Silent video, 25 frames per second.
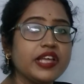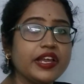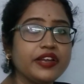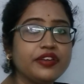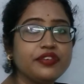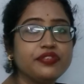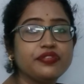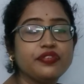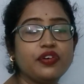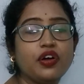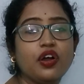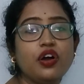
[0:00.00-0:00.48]

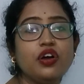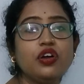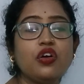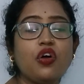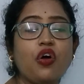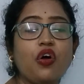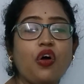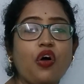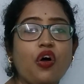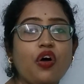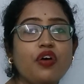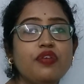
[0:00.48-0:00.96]

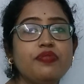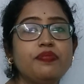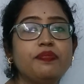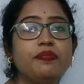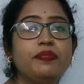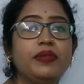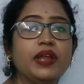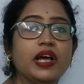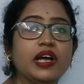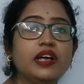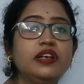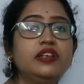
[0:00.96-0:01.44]
network
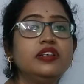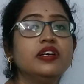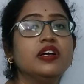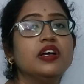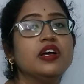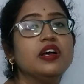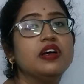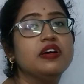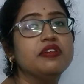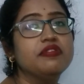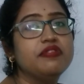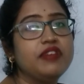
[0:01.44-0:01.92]
of blood
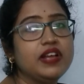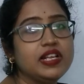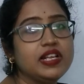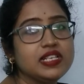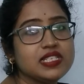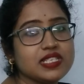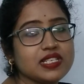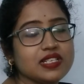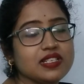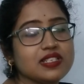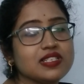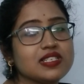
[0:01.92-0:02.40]

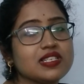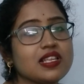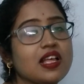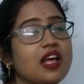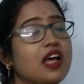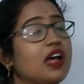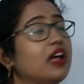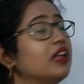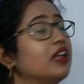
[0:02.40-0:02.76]
vessels.